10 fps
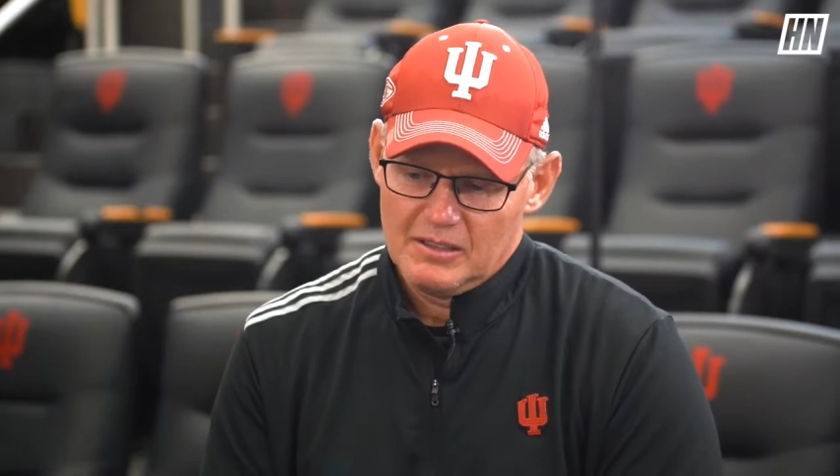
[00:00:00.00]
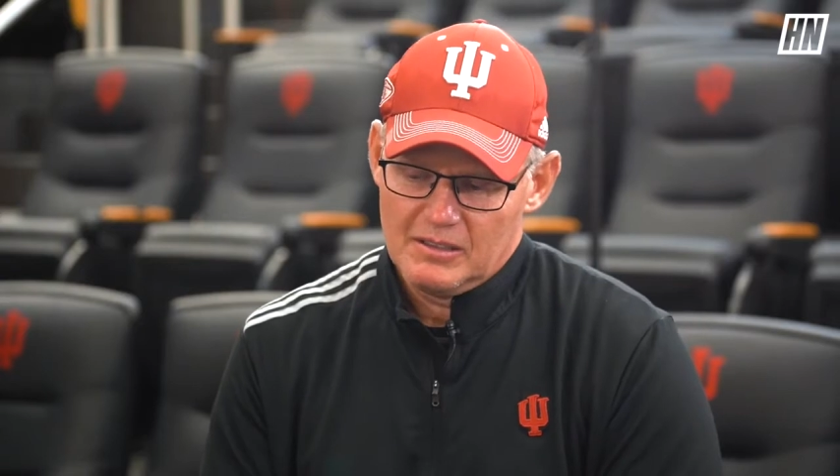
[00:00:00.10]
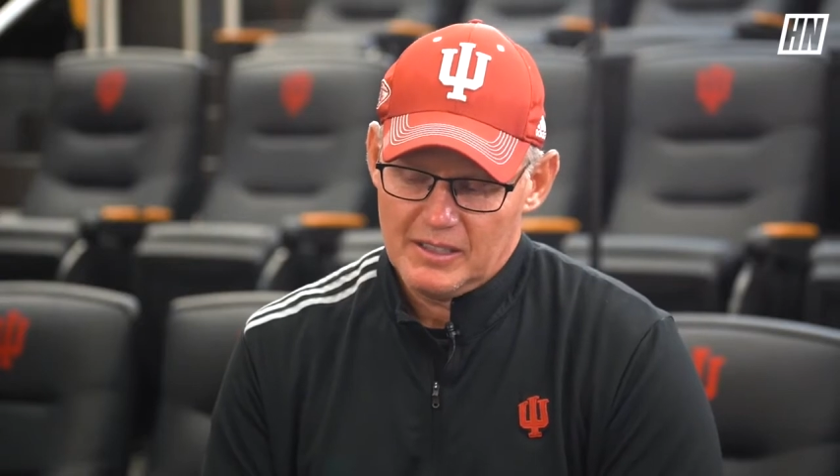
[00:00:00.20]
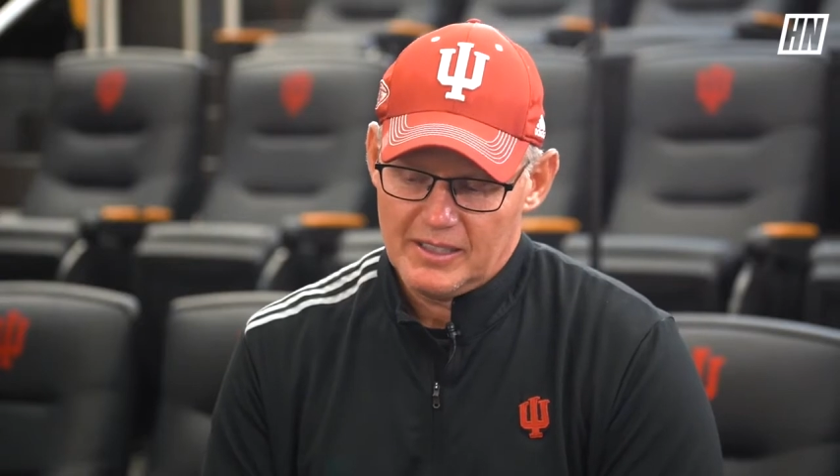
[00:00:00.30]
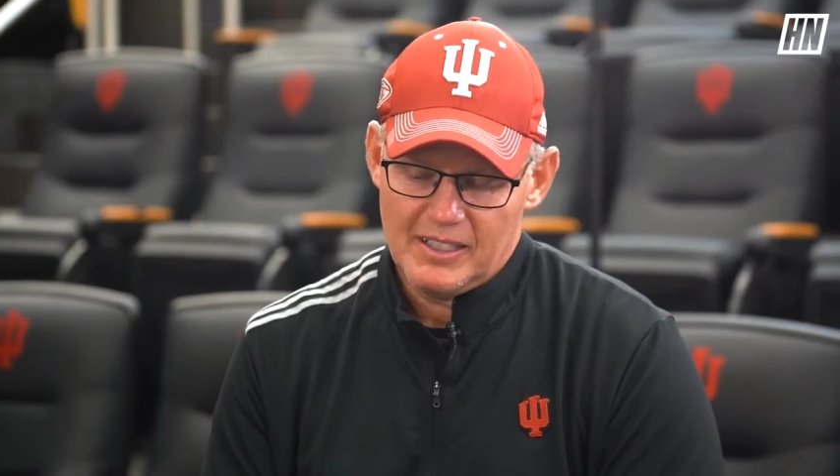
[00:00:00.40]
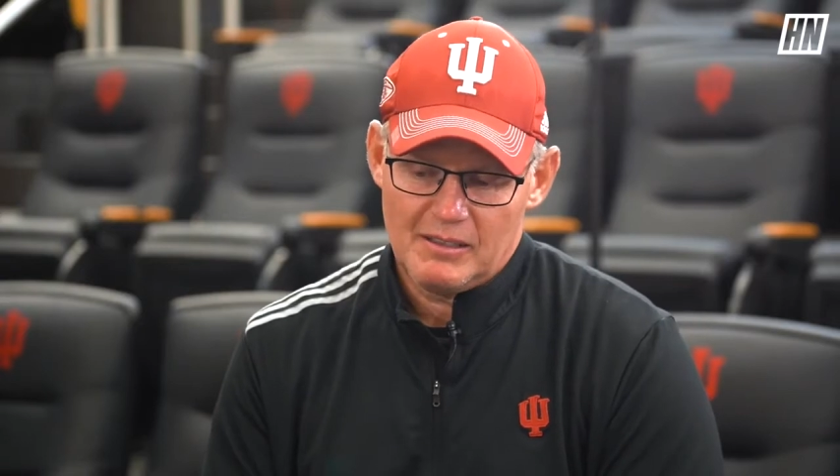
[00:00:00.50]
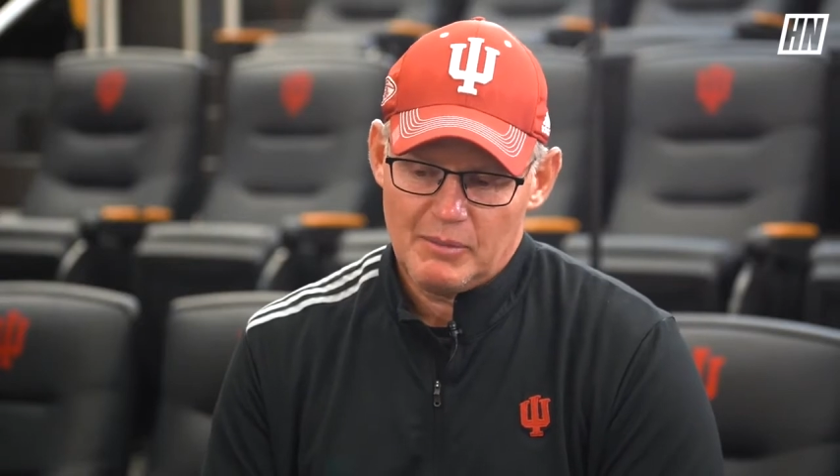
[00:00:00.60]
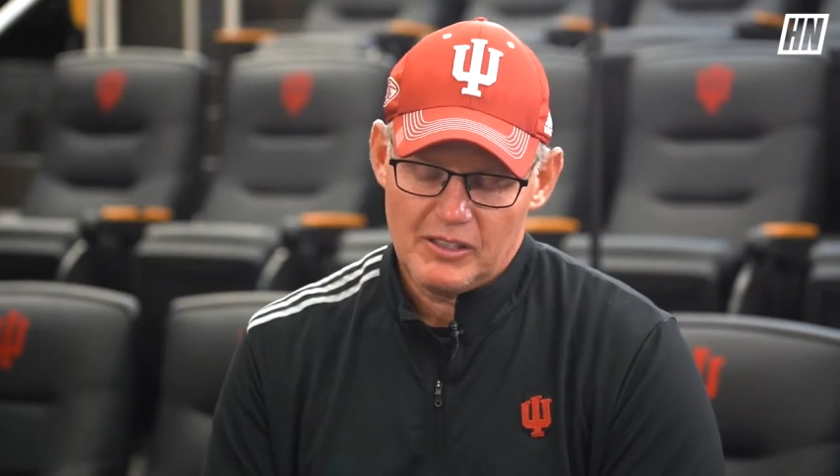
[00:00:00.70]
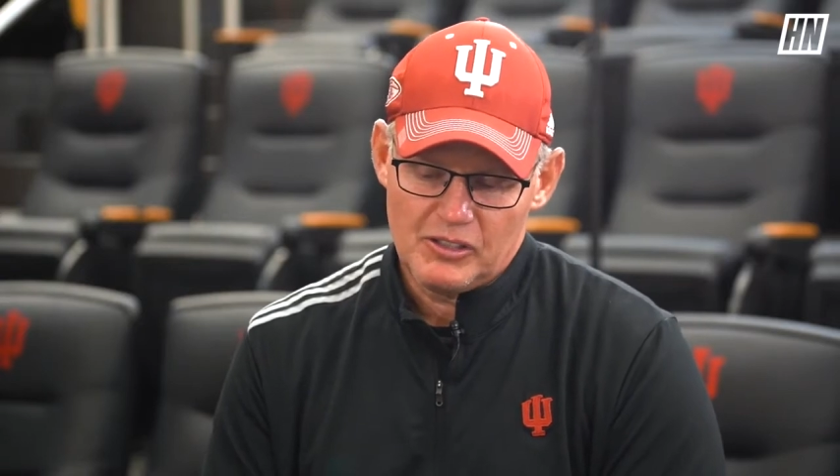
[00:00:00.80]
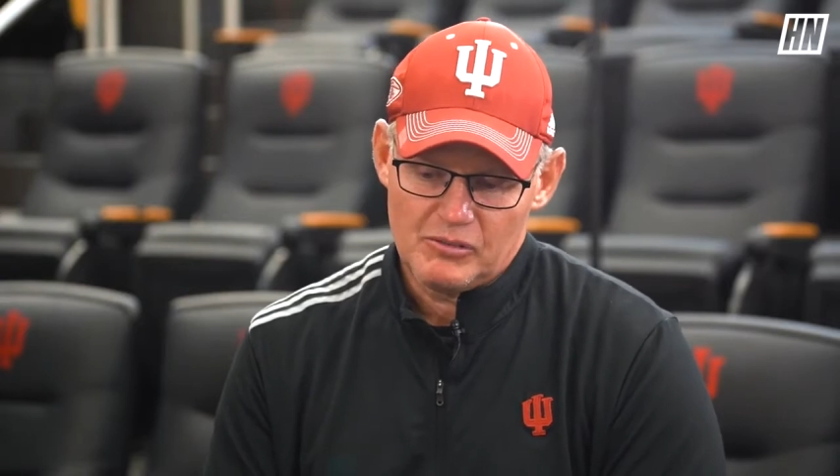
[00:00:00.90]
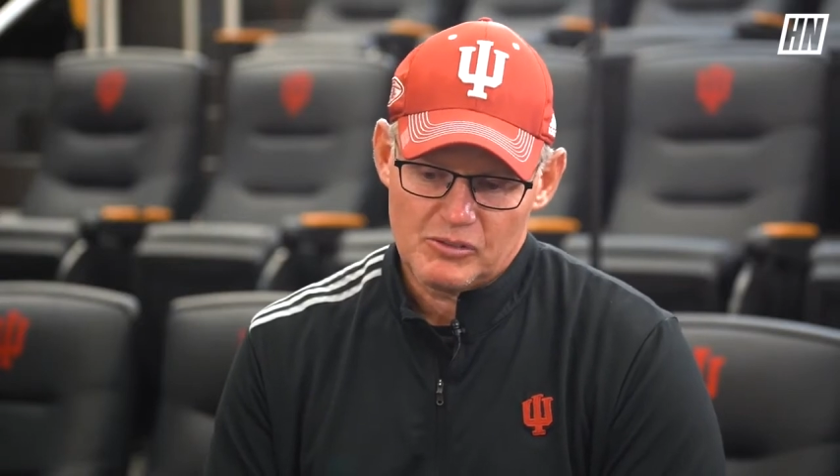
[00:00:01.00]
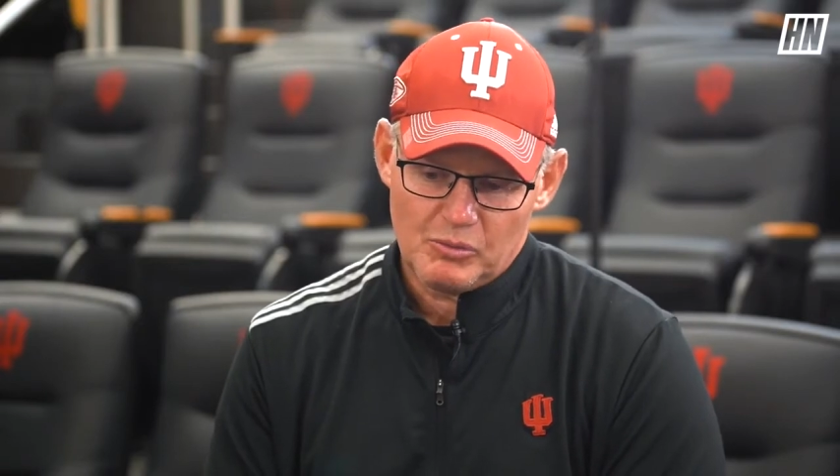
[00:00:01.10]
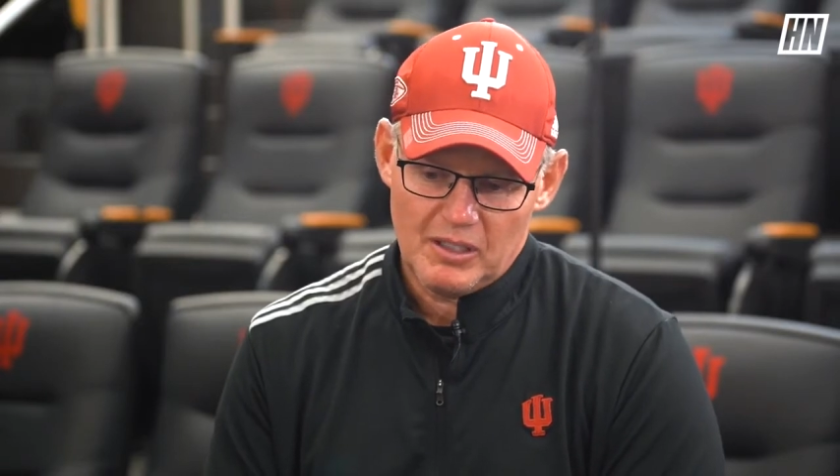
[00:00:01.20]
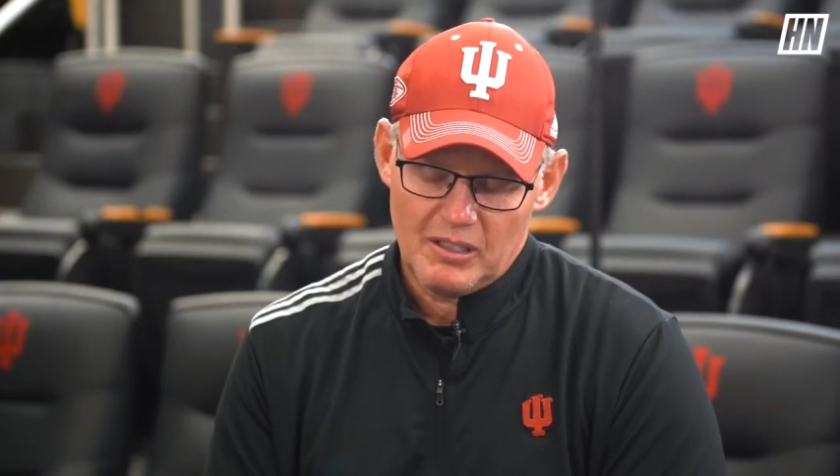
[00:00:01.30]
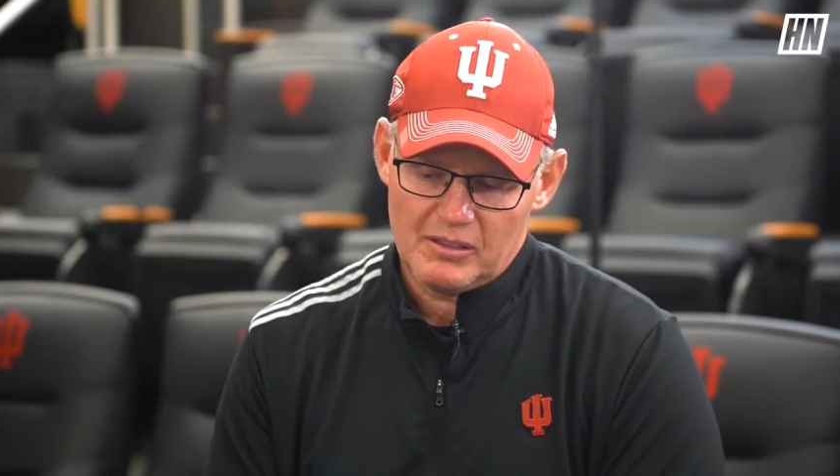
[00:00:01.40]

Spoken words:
they care about you as well,